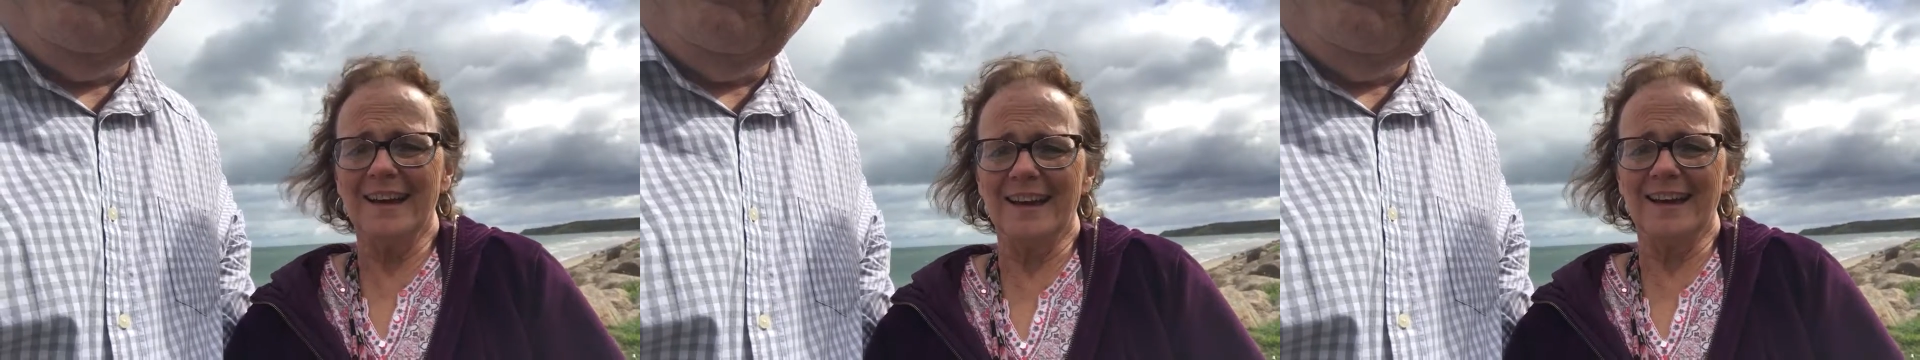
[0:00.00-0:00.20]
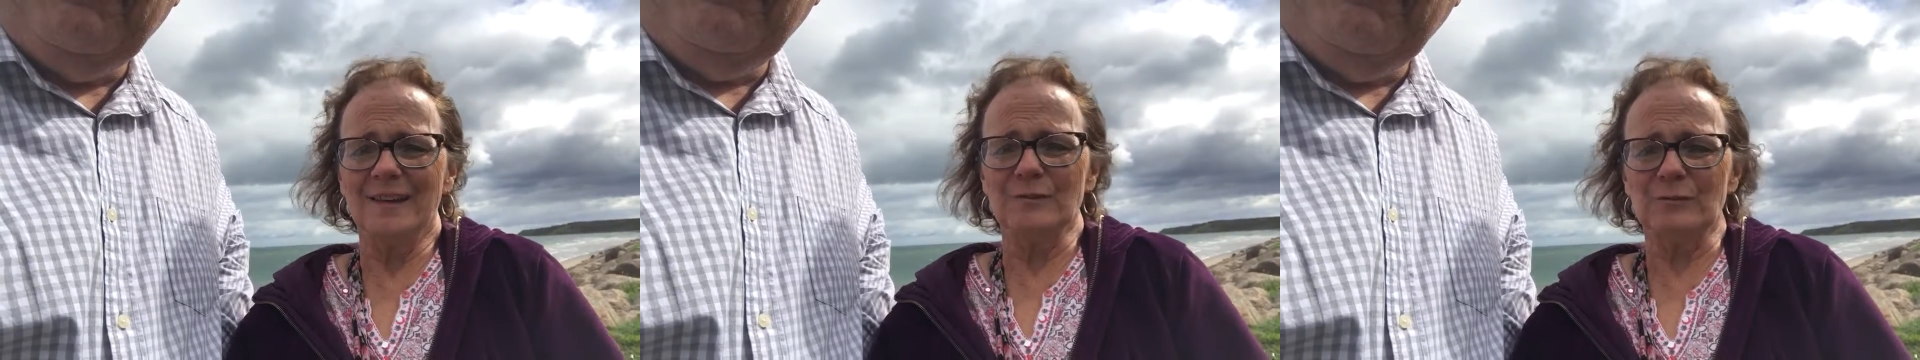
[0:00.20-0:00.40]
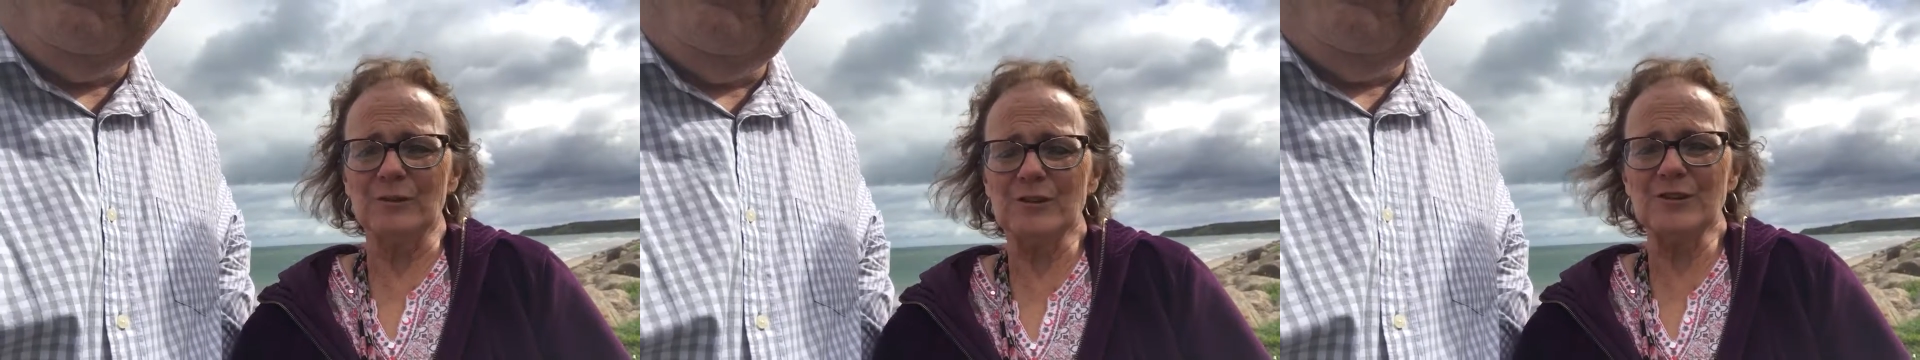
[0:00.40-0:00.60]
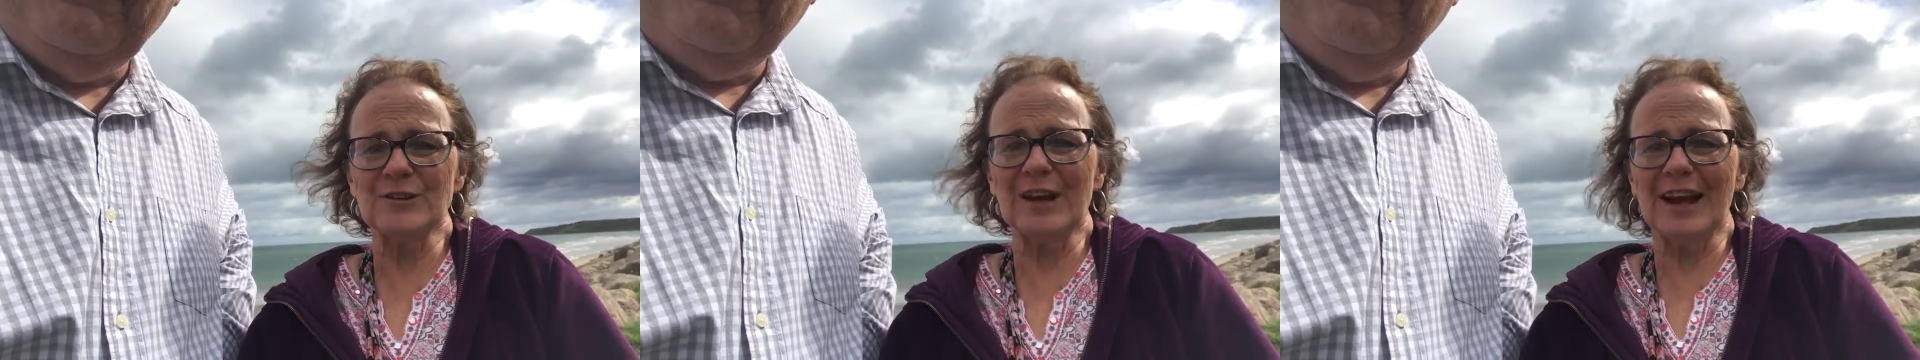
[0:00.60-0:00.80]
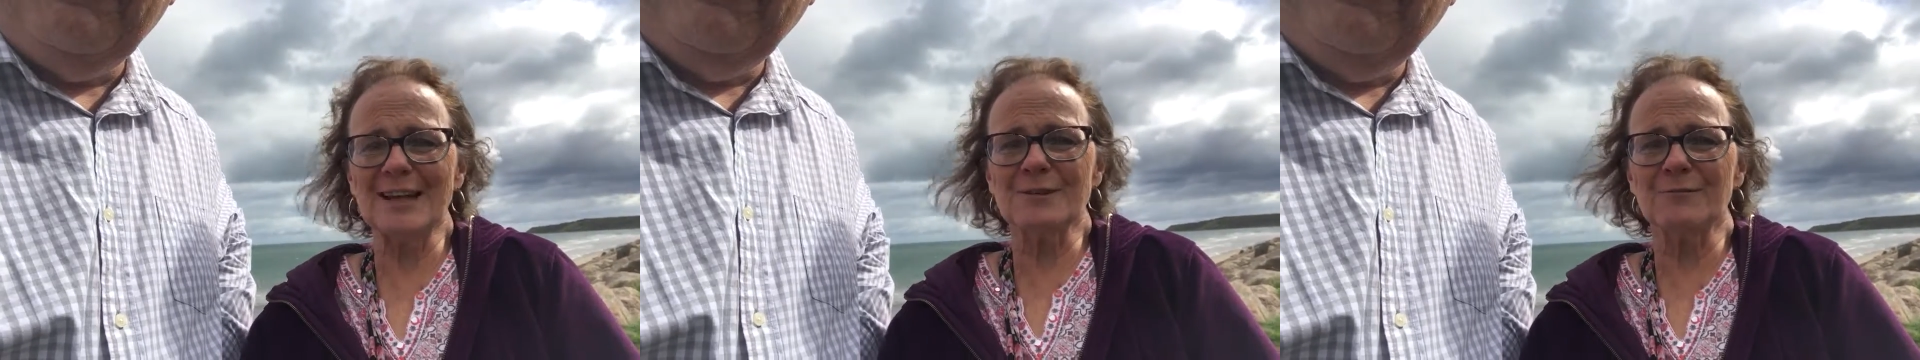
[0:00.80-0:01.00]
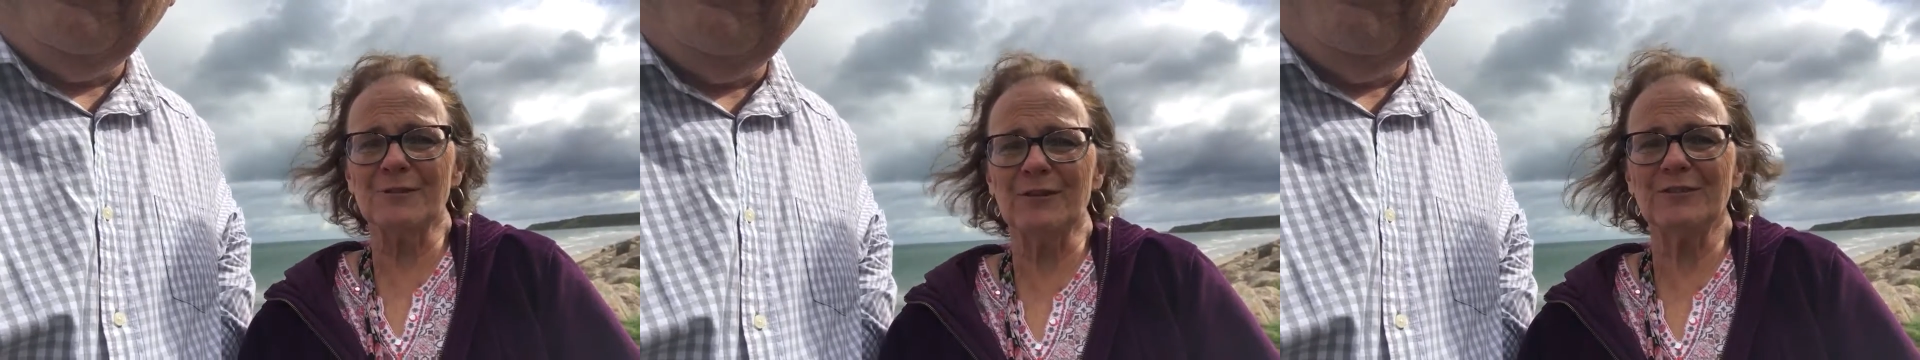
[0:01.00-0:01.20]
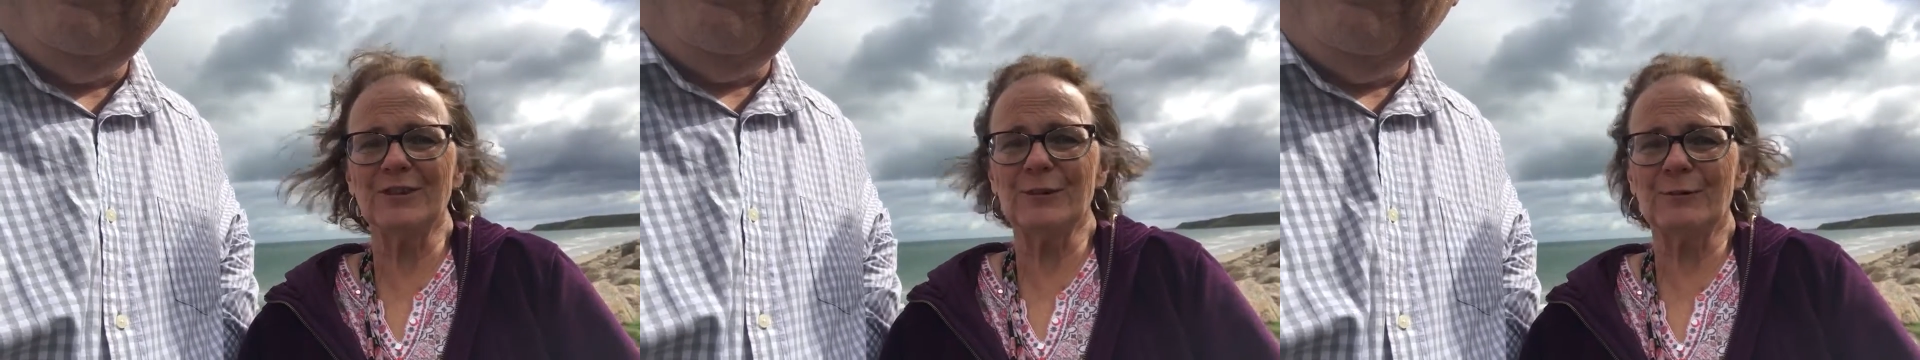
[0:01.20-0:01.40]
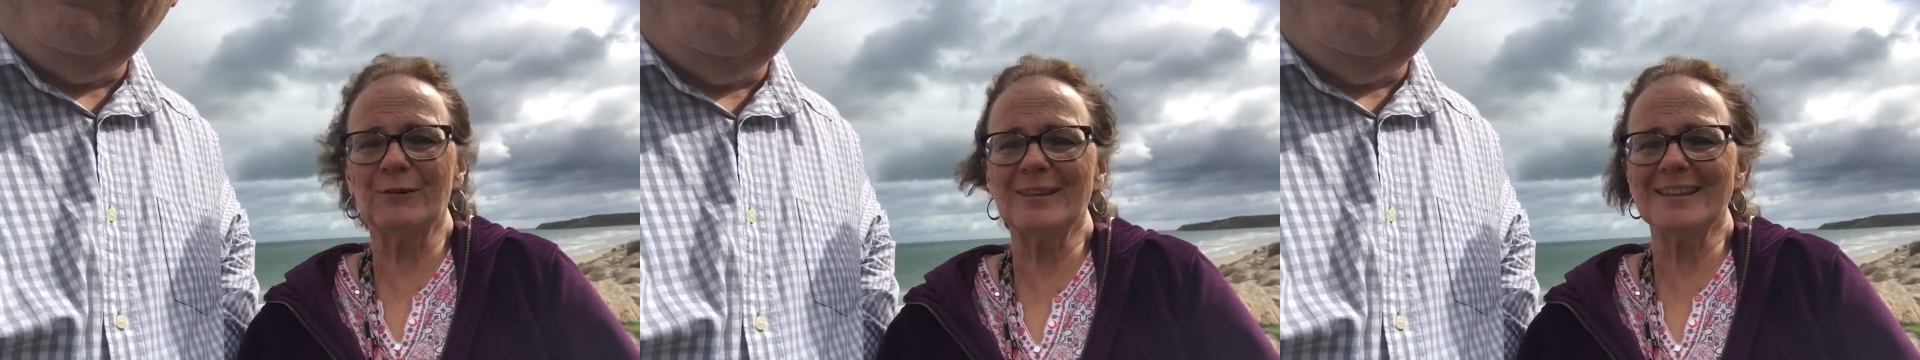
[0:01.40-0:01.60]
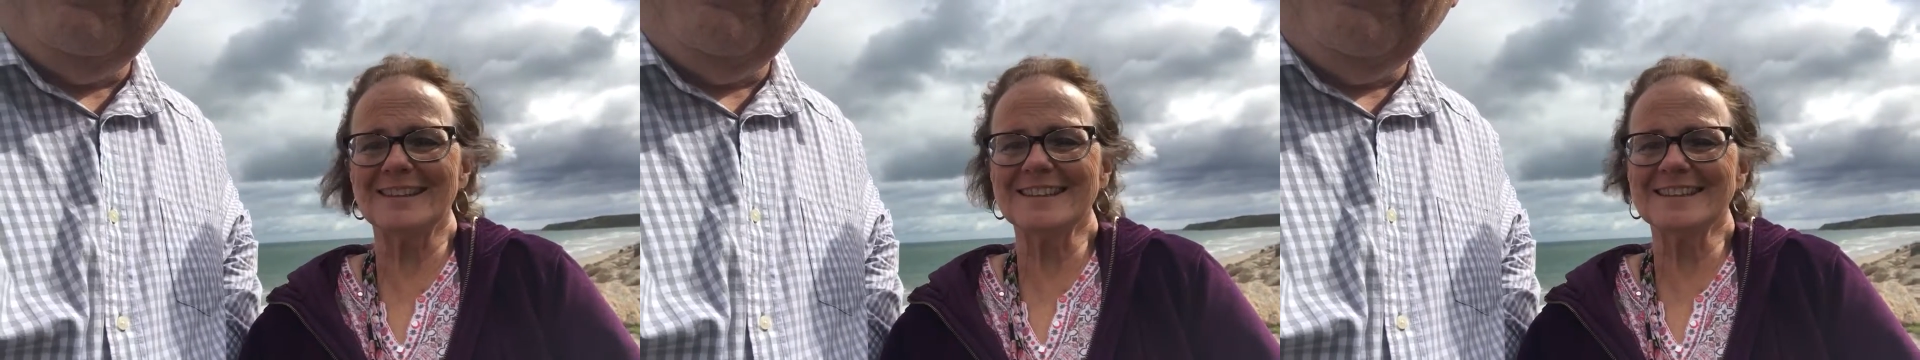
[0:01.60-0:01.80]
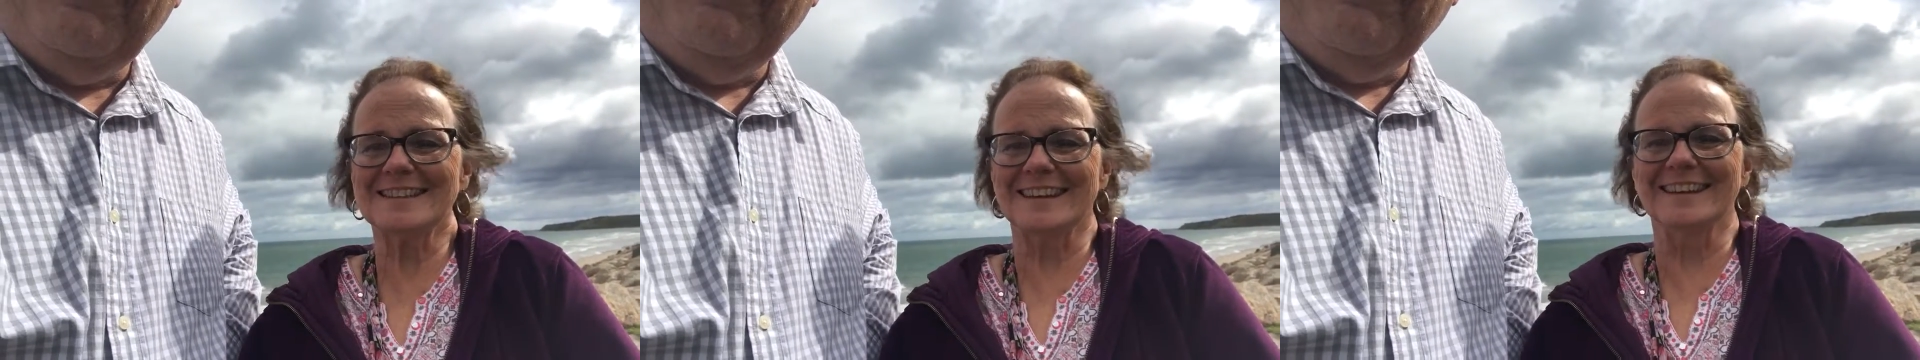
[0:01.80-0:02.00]
and wish you guys were over here with
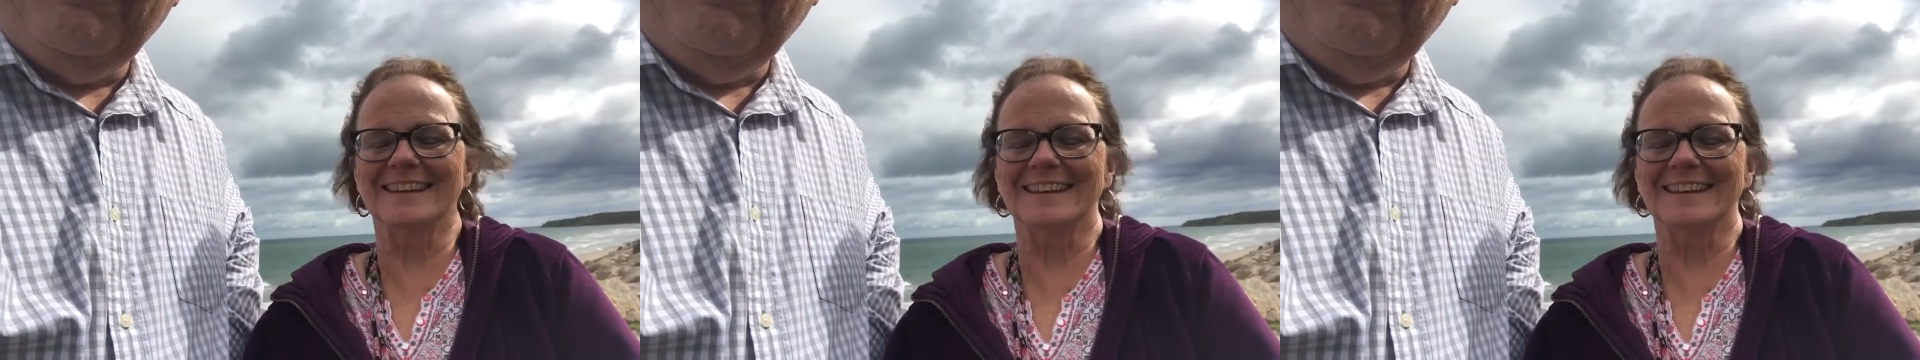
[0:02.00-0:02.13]
us.